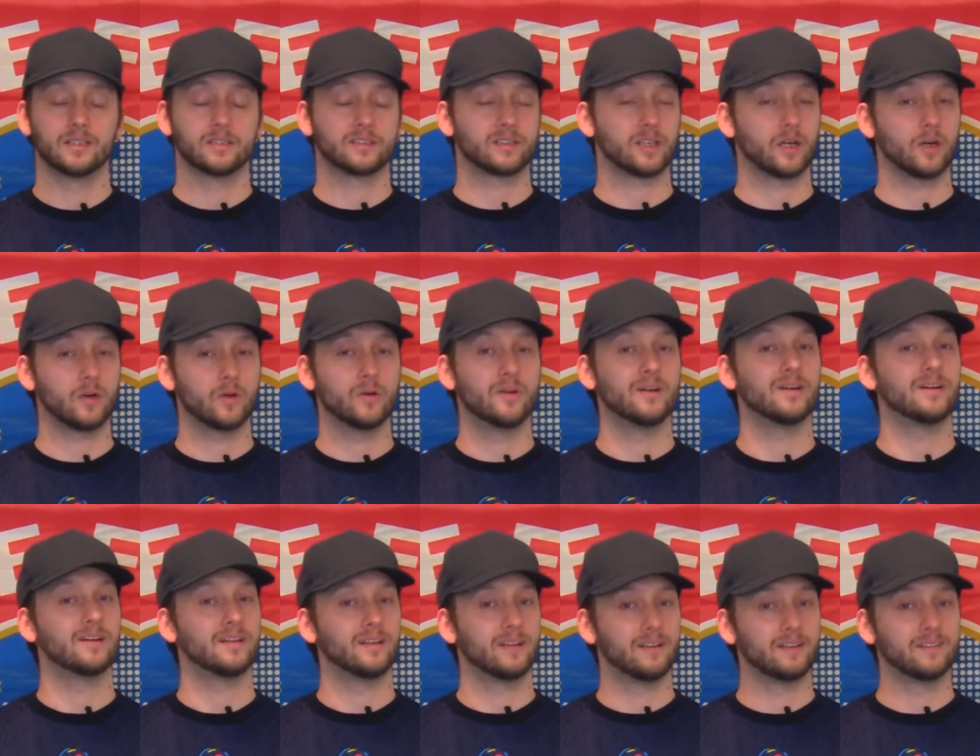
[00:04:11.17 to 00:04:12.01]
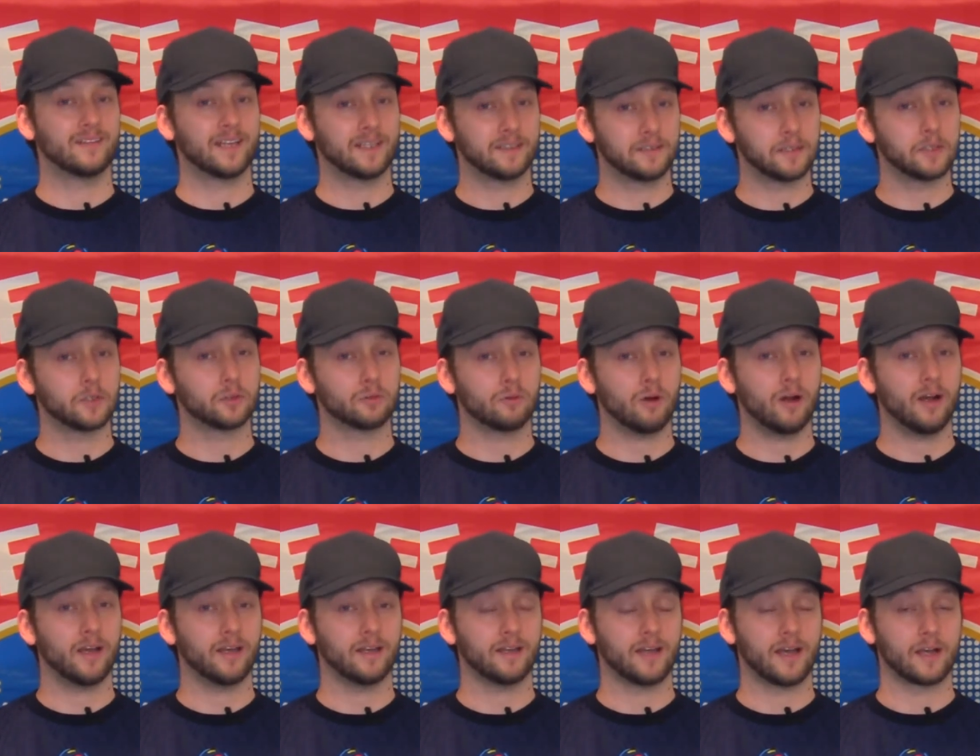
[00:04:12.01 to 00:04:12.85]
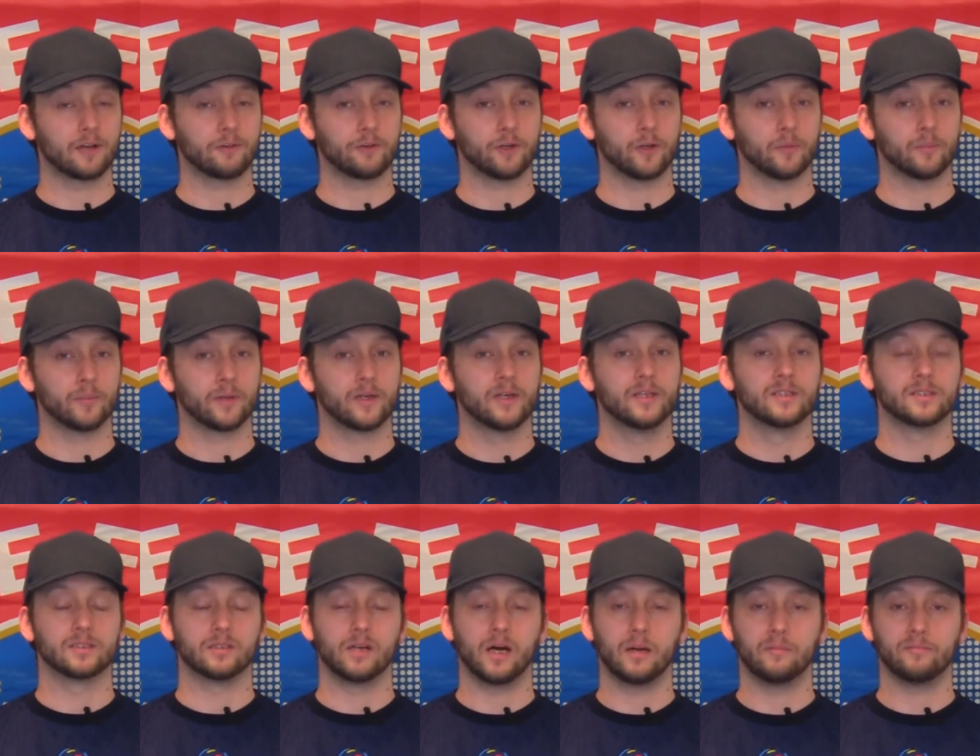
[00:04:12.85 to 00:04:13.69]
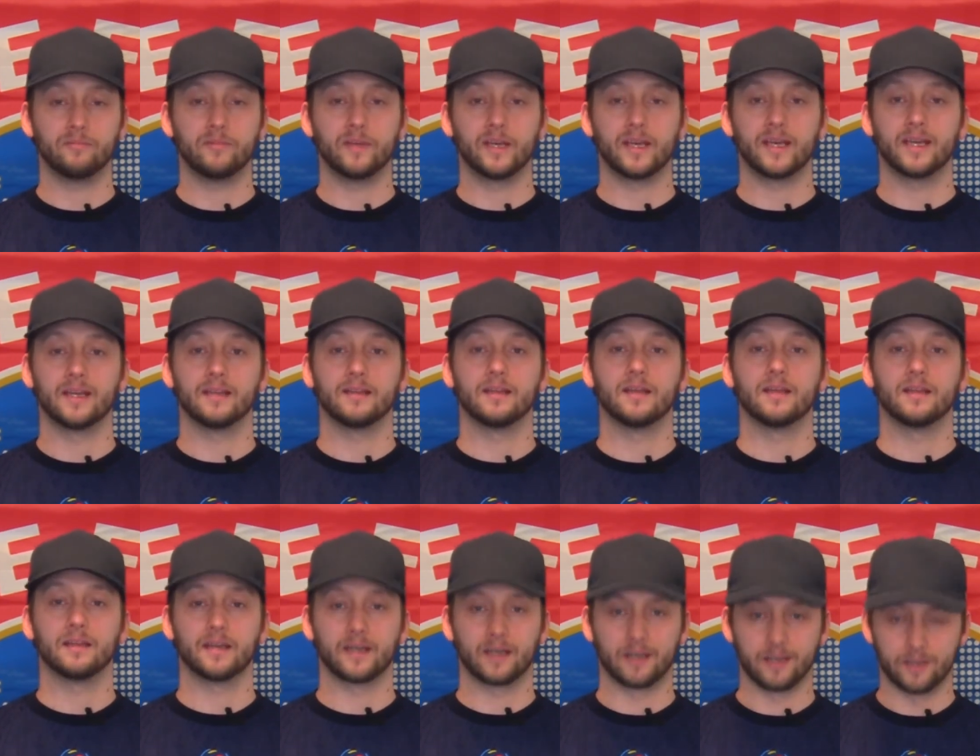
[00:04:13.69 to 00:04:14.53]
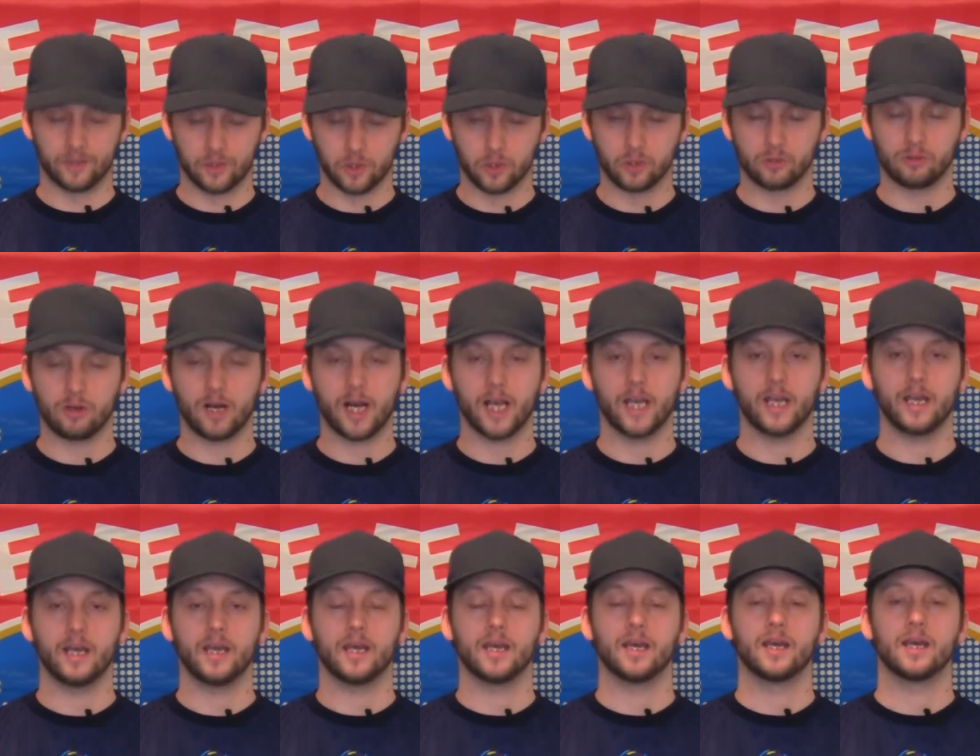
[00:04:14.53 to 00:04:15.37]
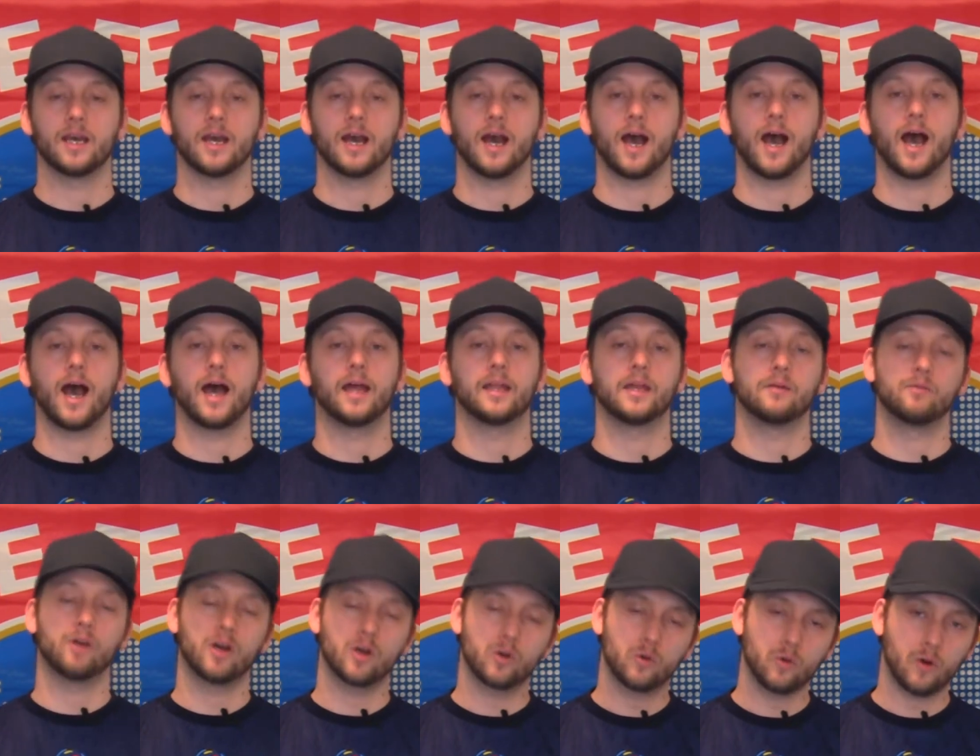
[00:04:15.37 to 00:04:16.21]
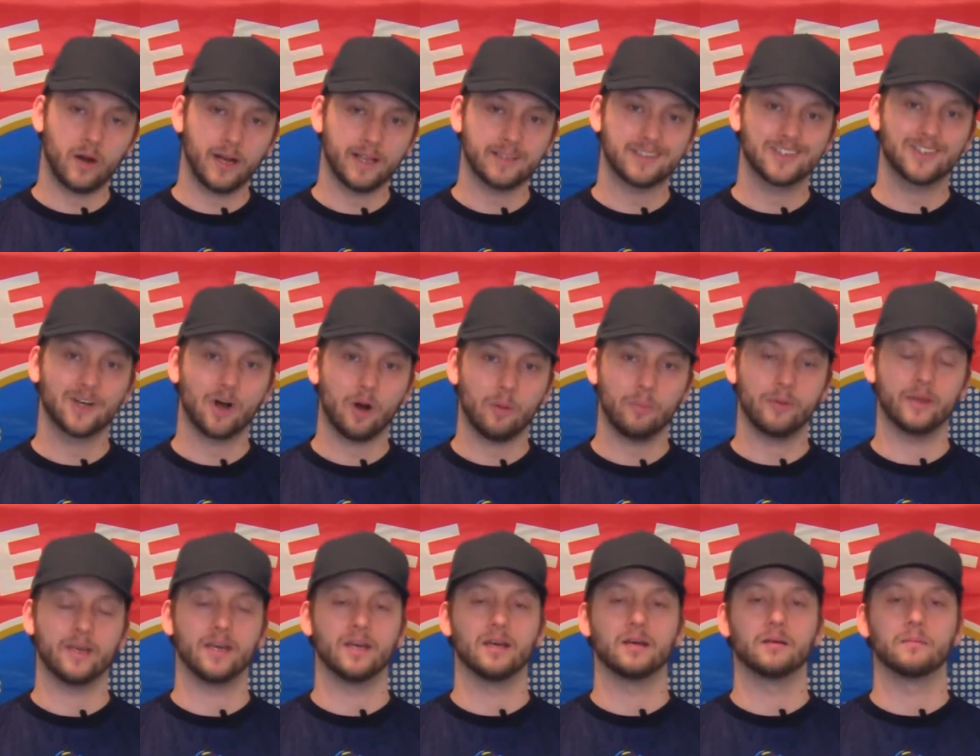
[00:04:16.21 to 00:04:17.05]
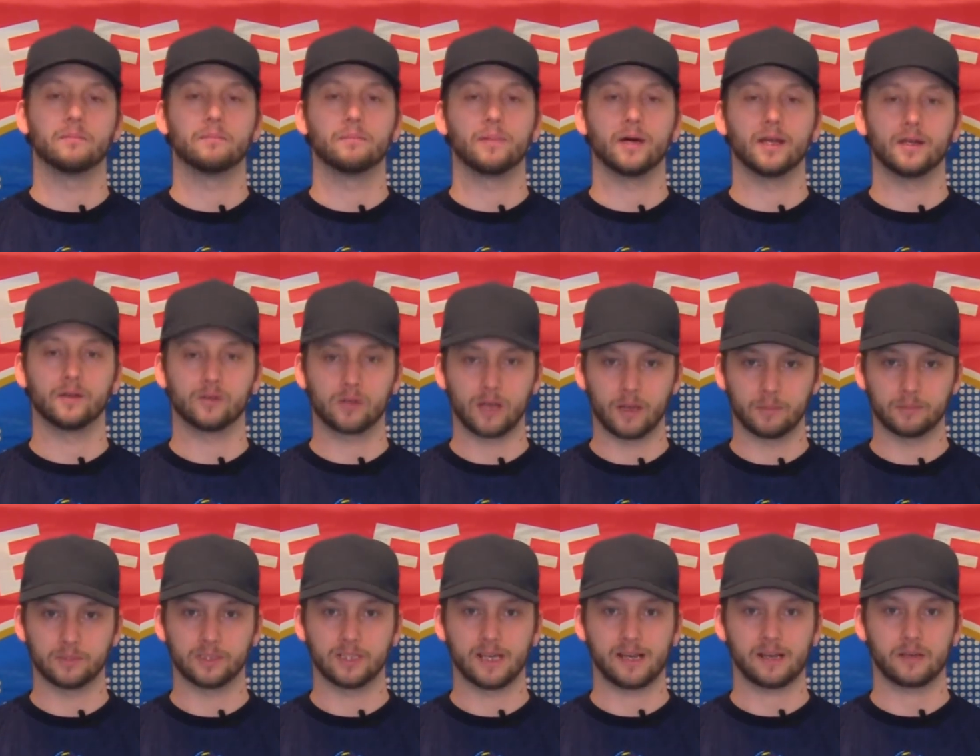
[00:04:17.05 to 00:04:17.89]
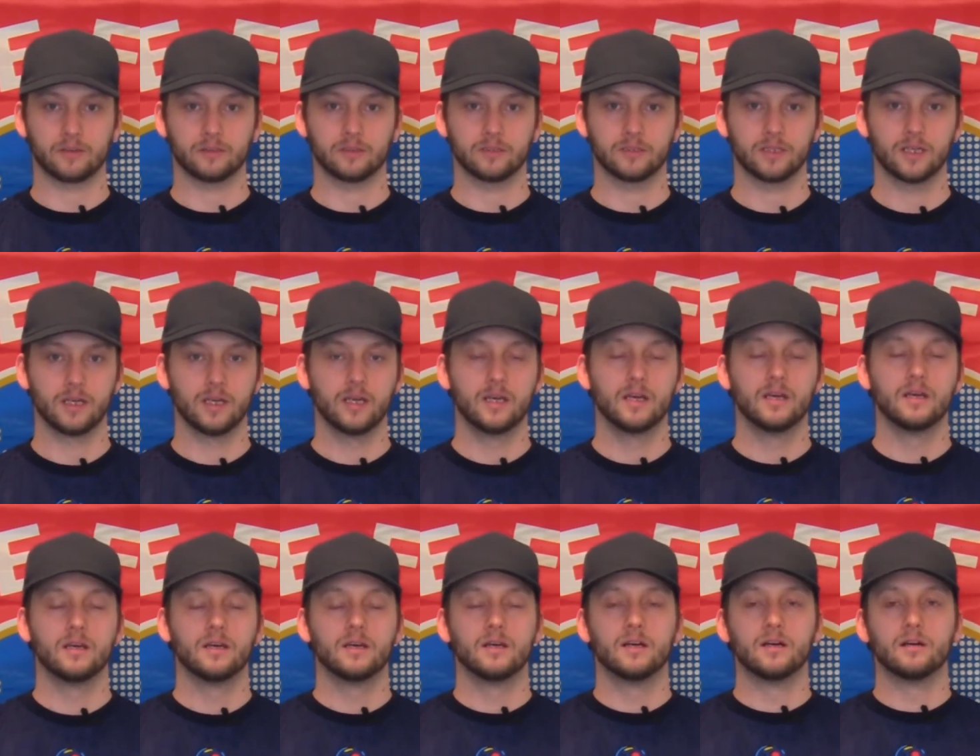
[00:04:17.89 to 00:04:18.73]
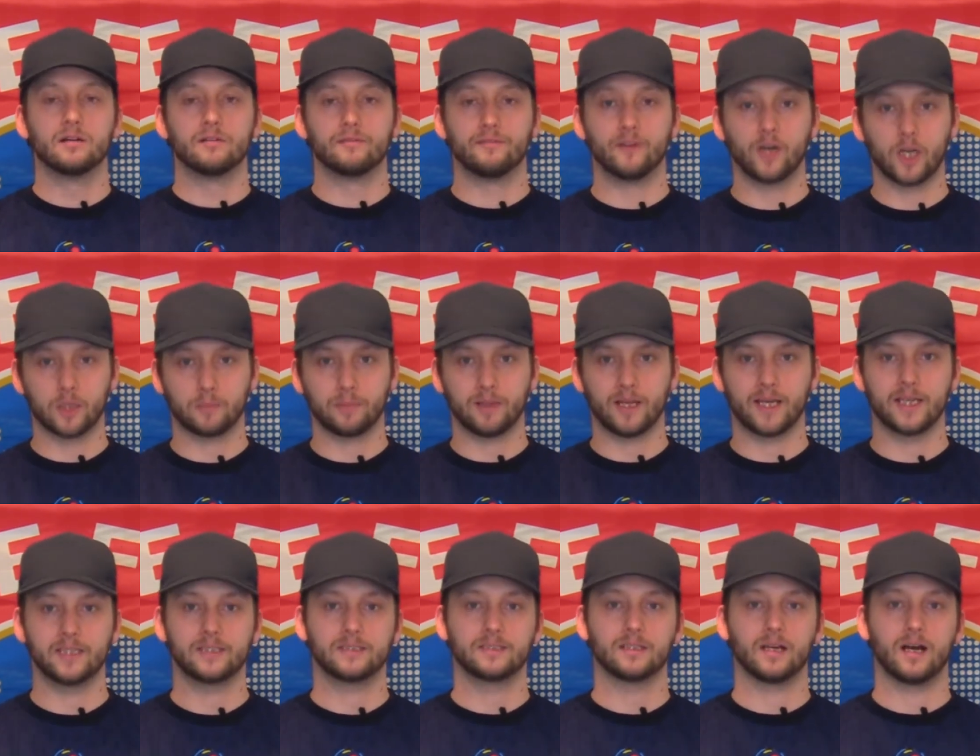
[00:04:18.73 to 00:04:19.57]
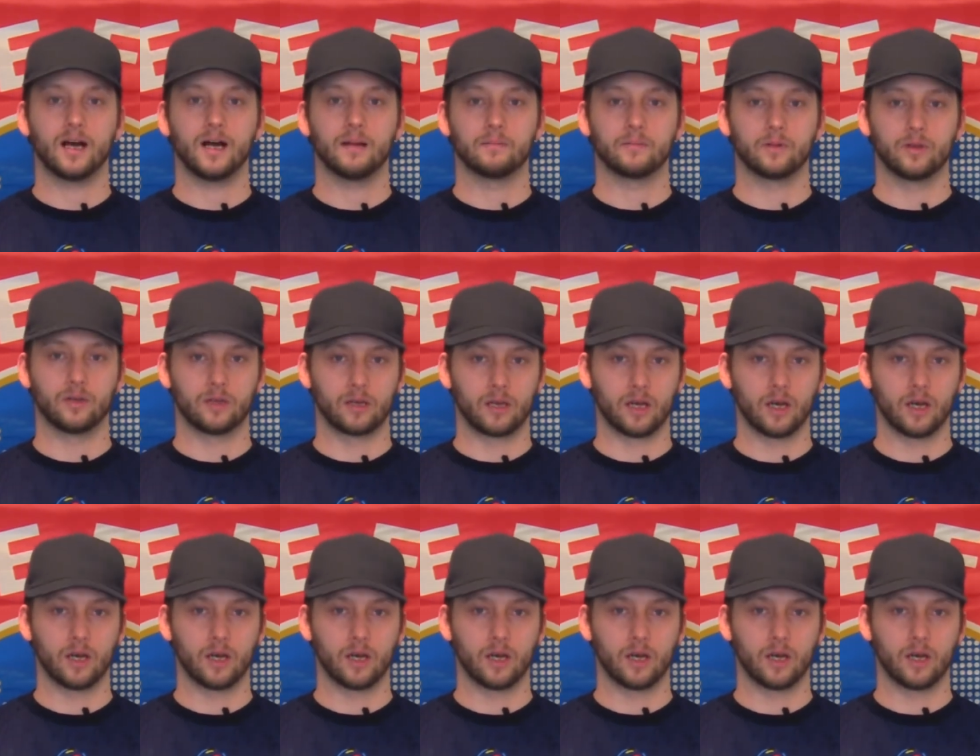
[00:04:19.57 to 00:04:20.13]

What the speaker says: So they did all right in that group. So I'm thinking they're going to do all right here, and they won't quite top it, but they'll come second. Third place, I'm going to